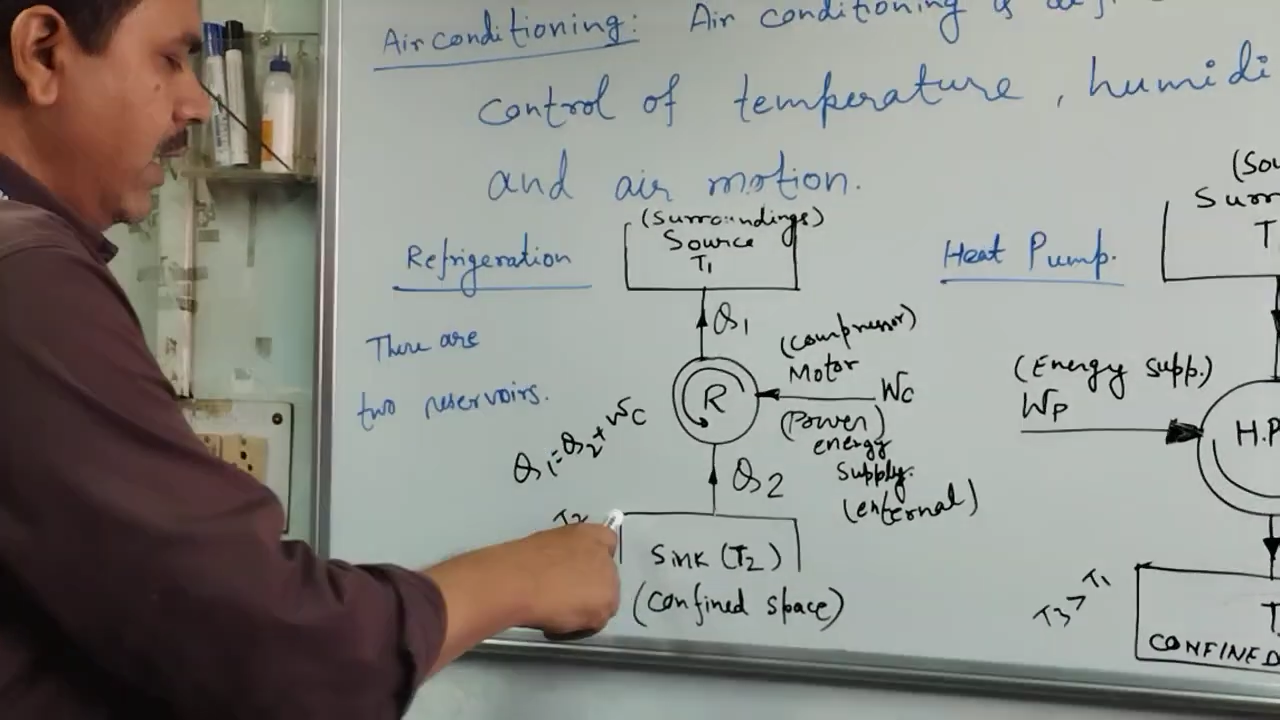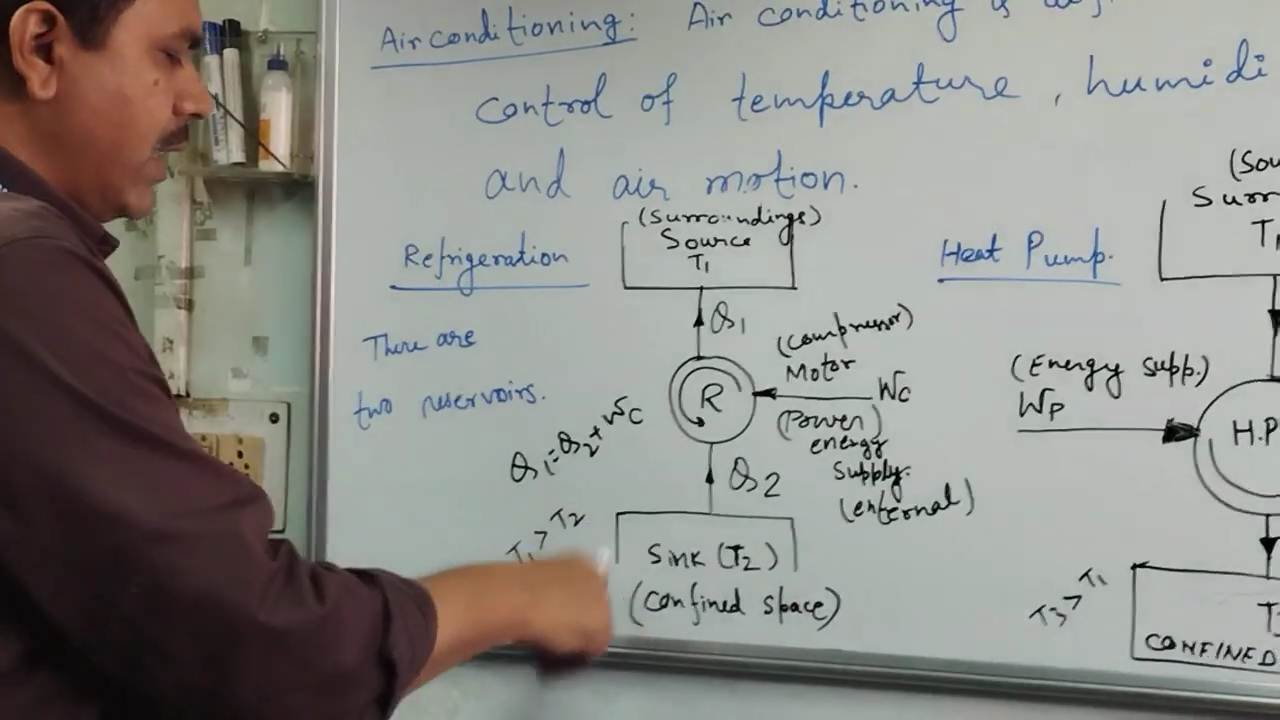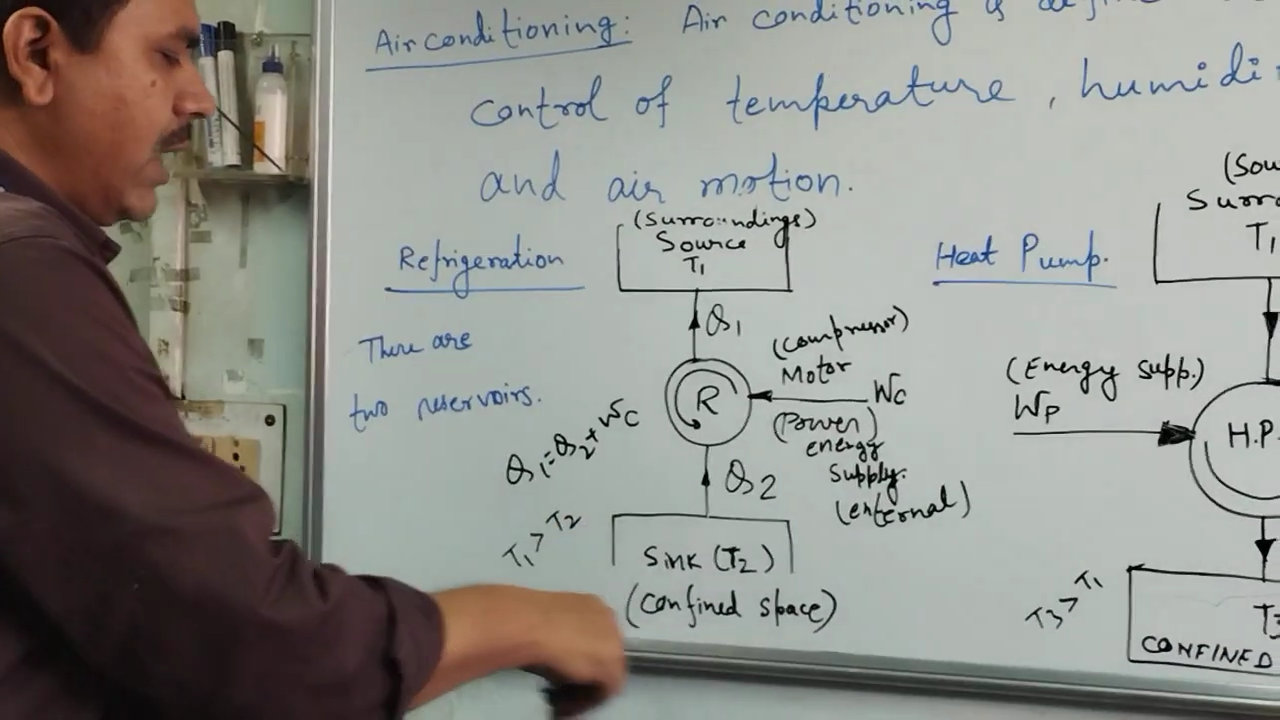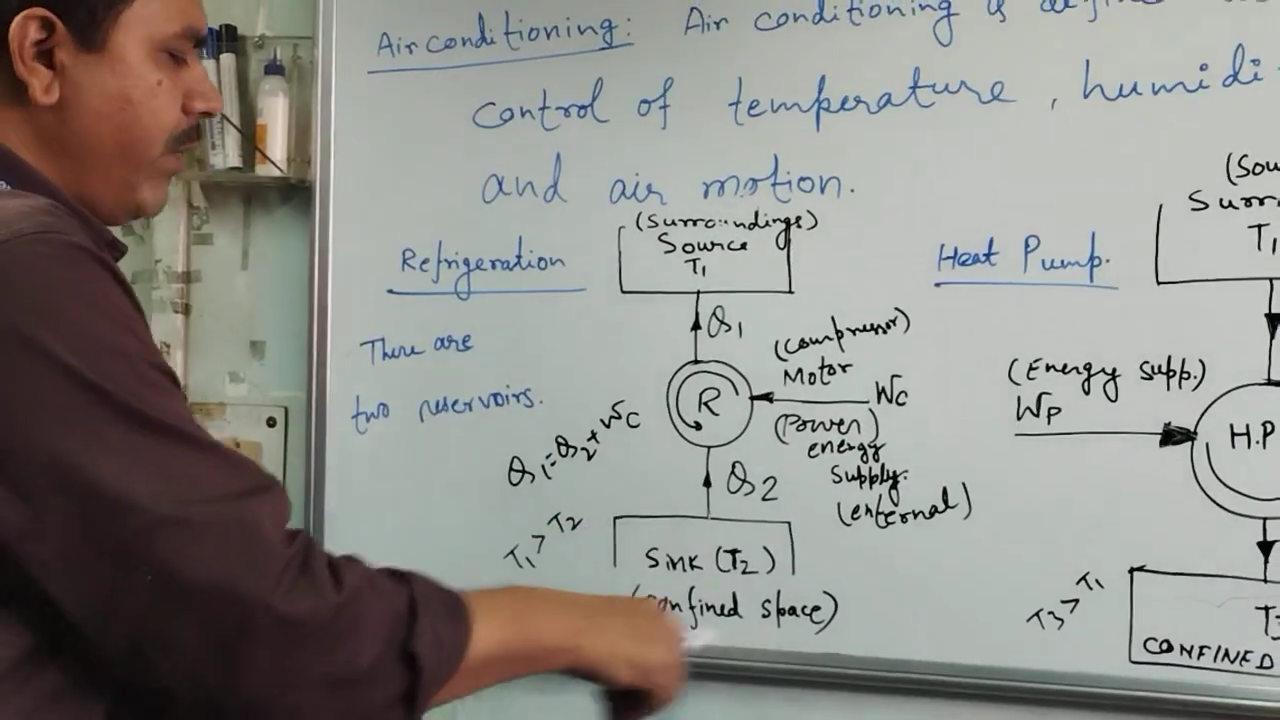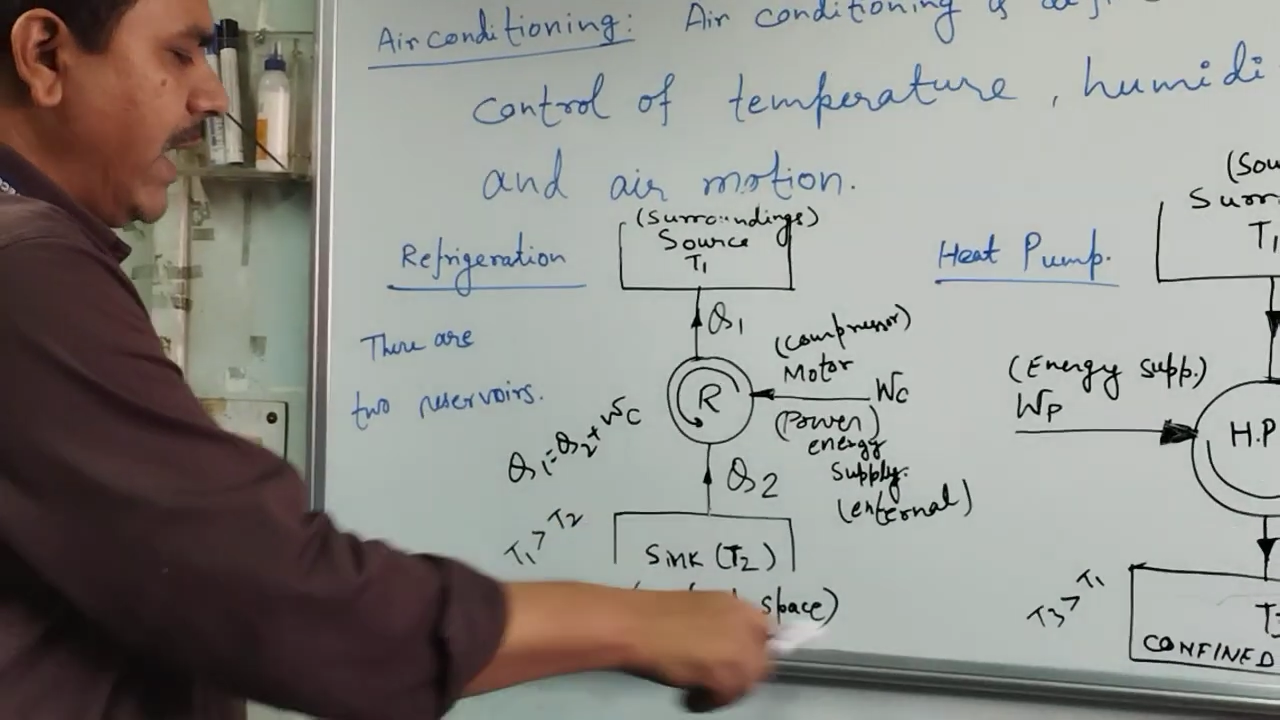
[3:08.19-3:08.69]

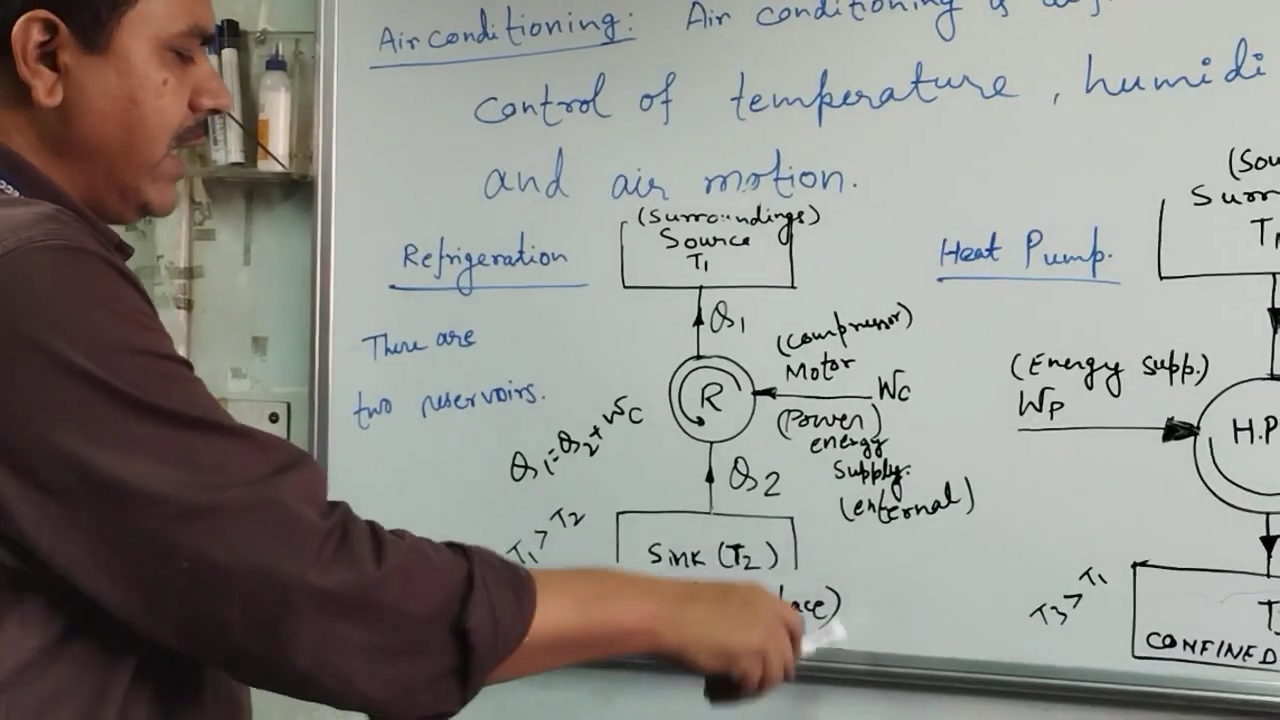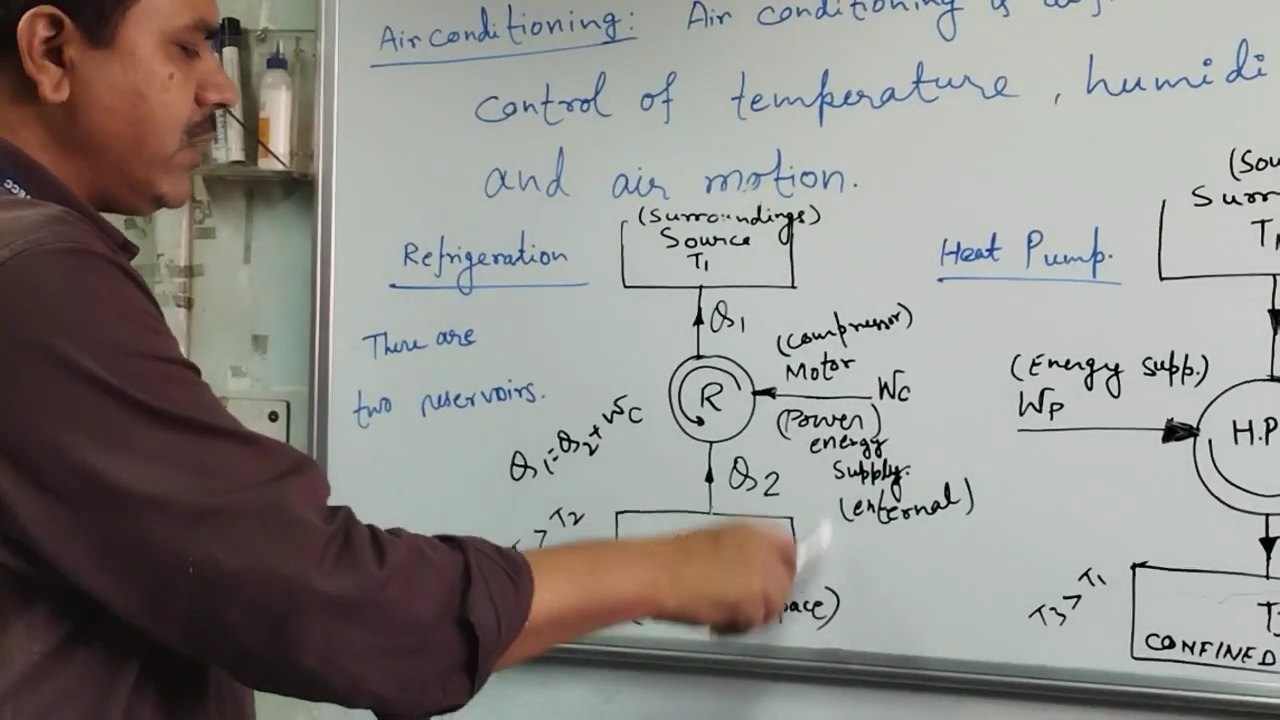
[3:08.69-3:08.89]
confined